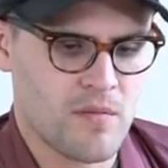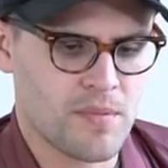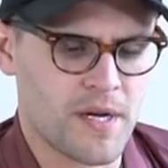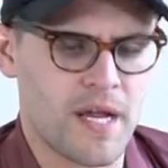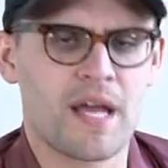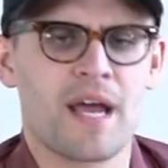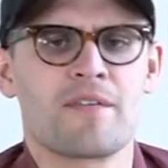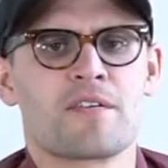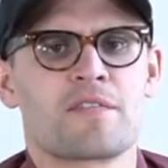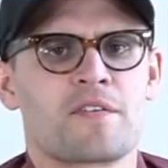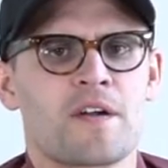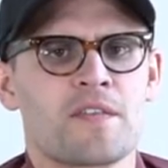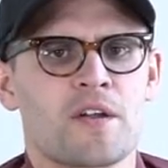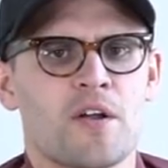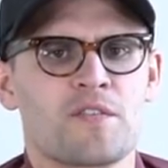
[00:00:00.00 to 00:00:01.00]
but I have a
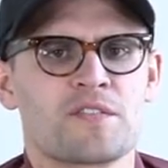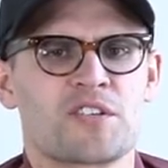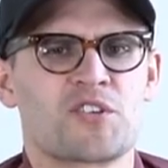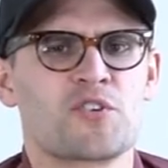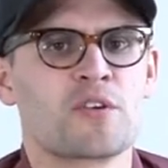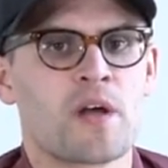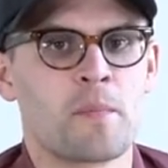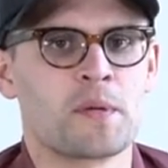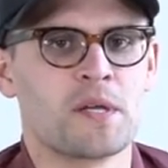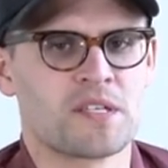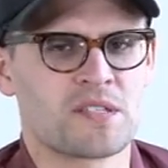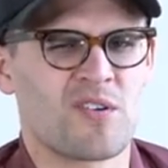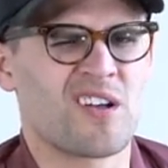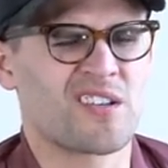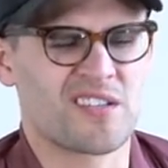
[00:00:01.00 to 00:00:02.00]
friend that owns a shoe company
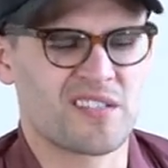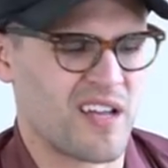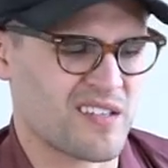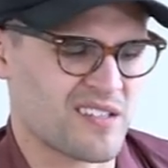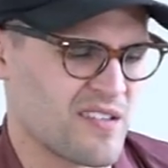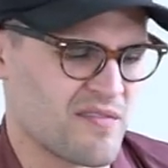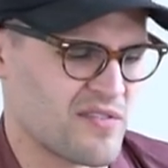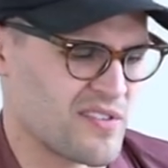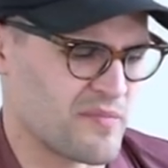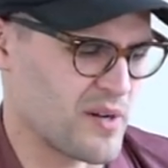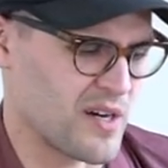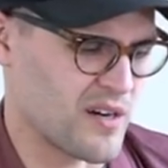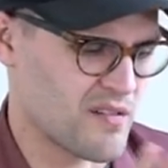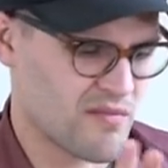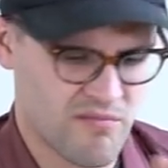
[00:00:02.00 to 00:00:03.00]
so I'll just ask him for a
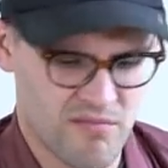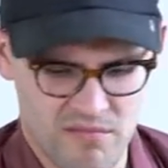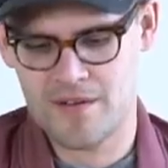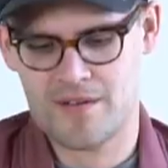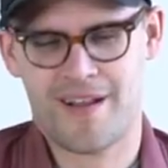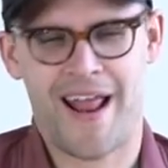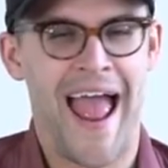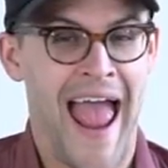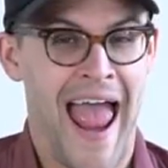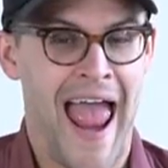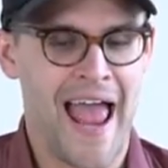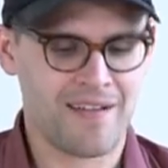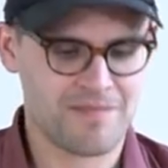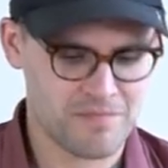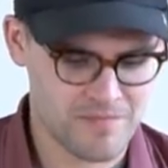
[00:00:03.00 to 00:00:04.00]
pair.
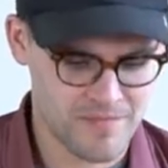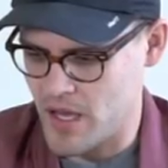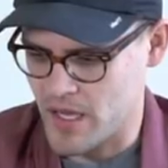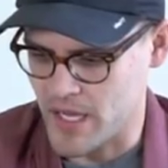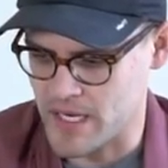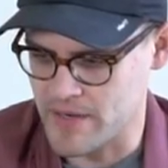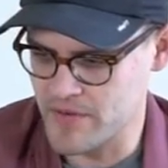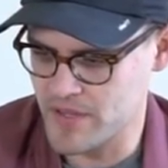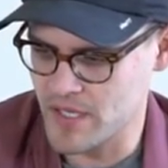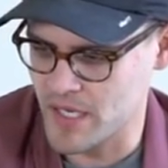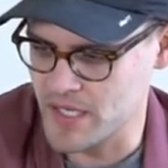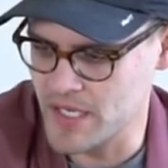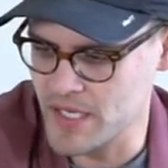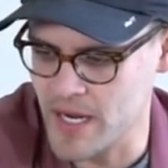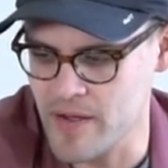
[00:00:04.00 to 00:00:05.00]
Got everything I
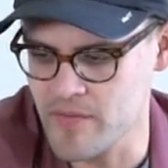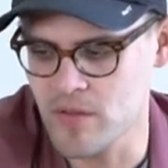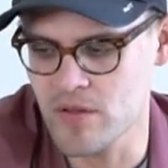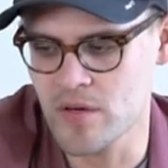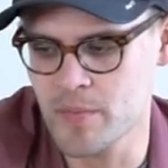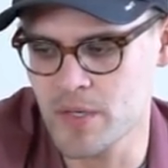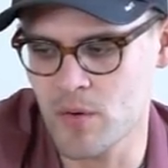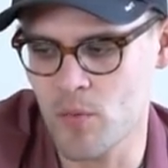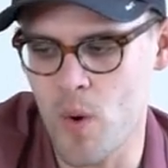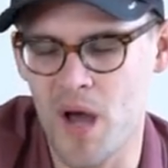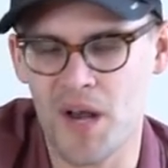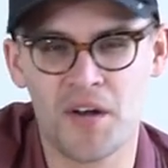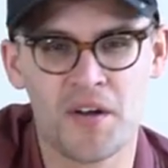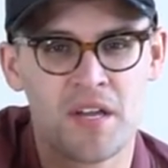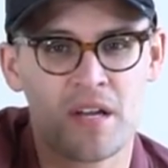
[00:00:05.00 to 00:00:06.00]
need. I have a little bit of
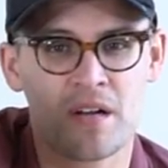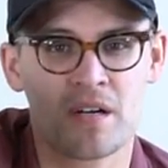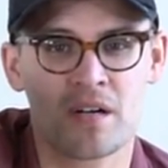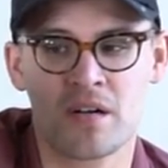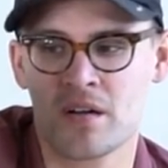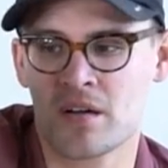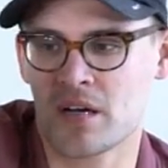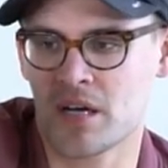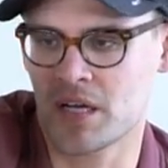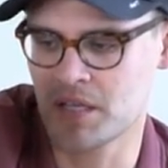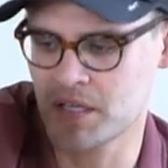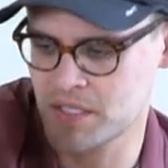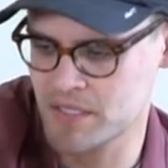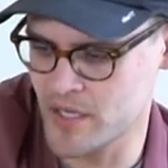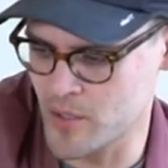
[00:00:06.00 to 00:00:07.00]
water here uh,
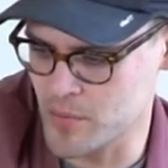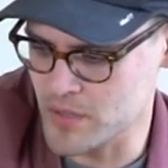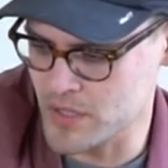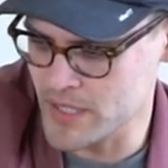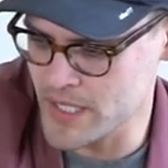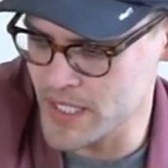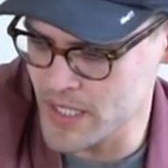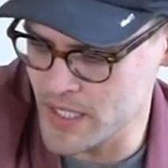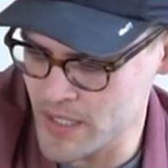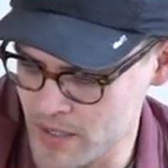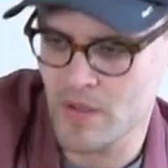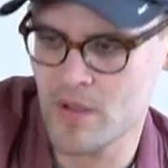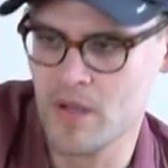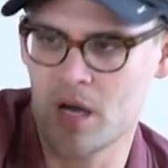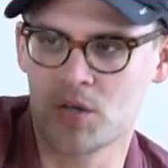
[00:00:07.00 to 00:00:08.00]
just to help clean.
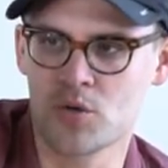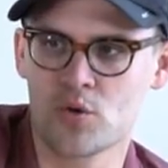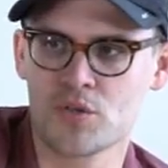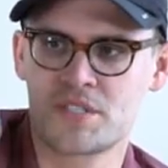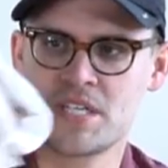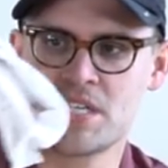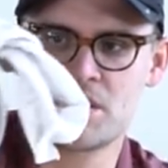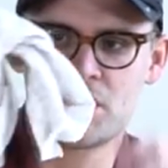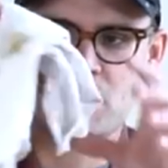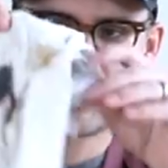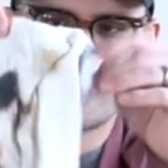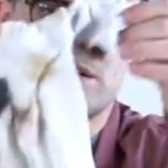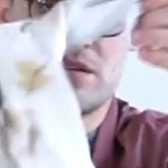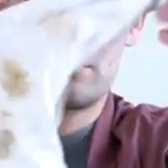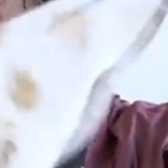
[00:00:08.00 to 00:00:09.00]
An old
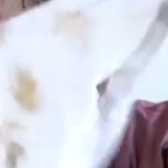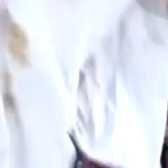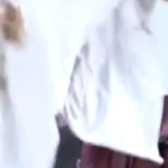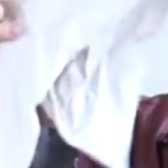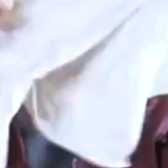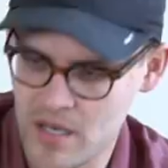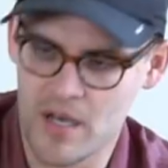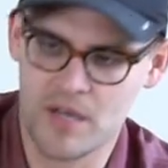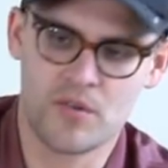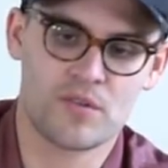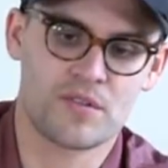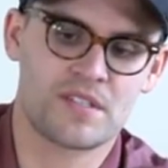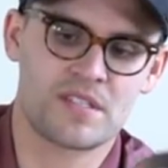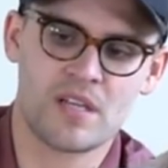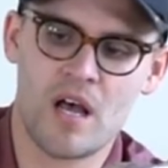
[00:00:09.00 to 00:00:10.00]
t-shirt, an
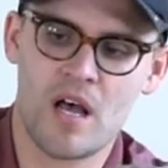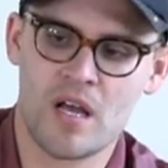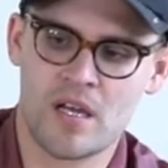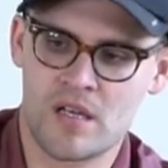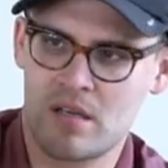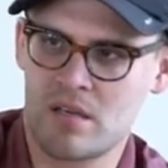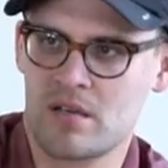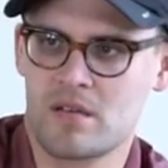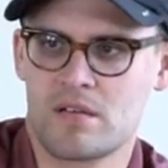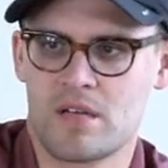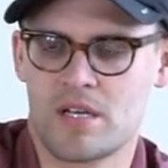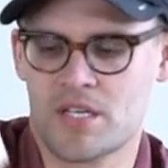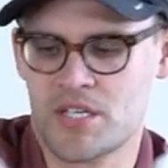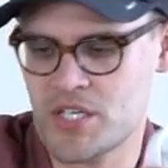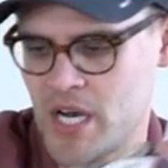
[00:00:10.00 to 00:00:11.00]
old sock,
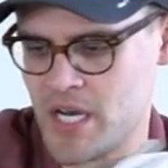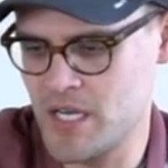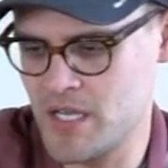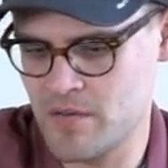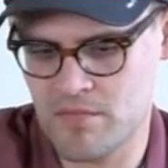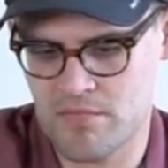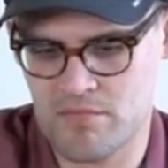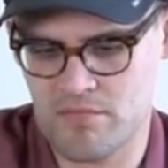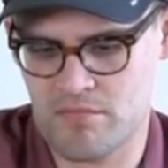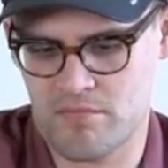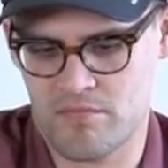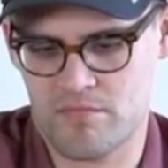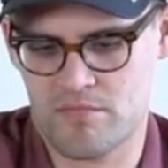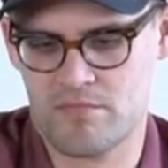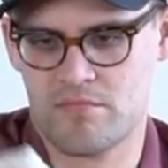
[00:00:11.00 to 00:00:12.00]
a shining
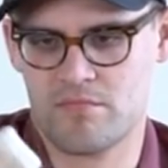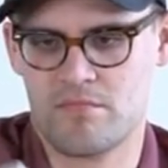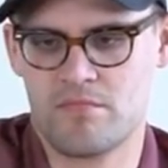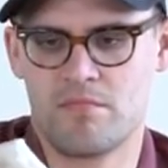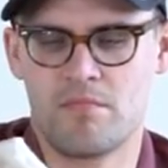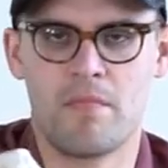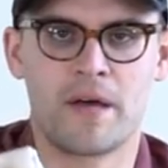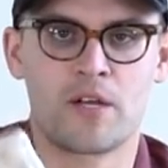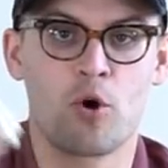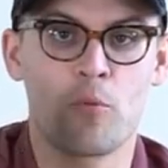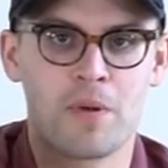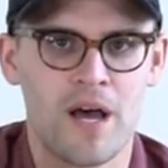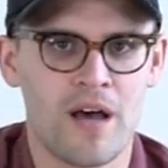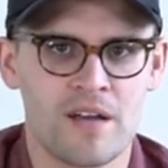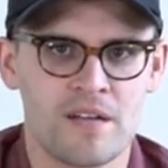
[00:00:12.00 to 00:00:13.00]

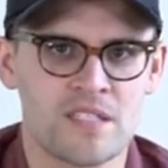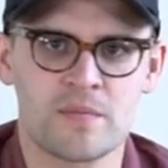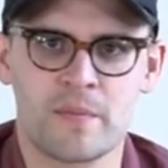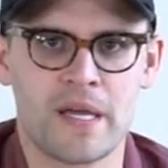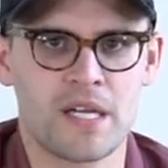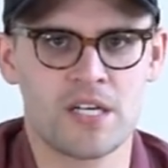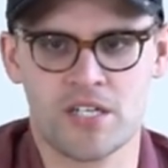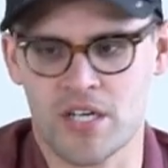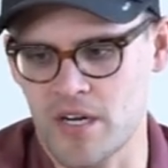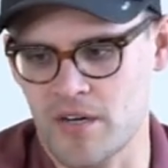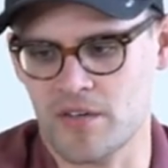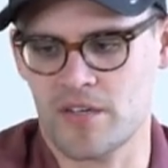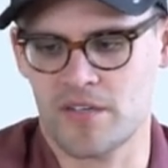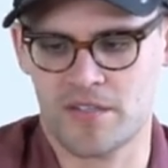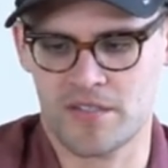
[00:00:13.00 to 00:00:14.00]
manopla in Spanish. I
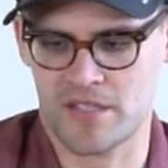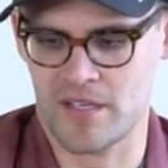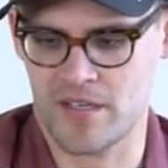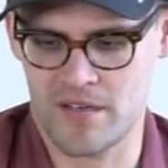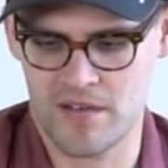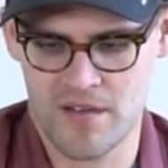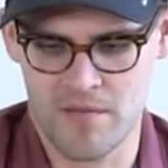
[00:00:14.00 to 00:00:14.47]
don't know how you say it,